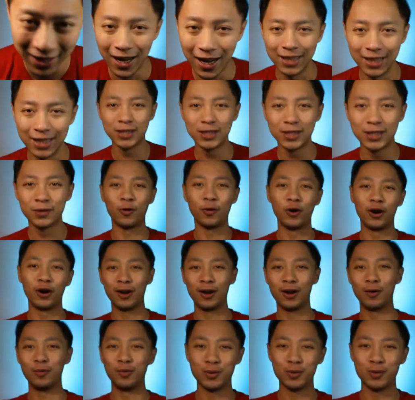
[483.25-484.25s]
I just
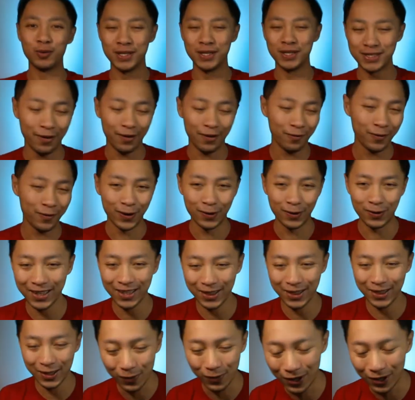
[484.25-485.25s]
forgot which one's left and right
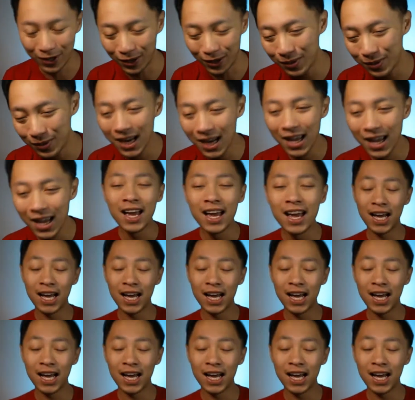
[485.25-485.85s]
there for a little bit.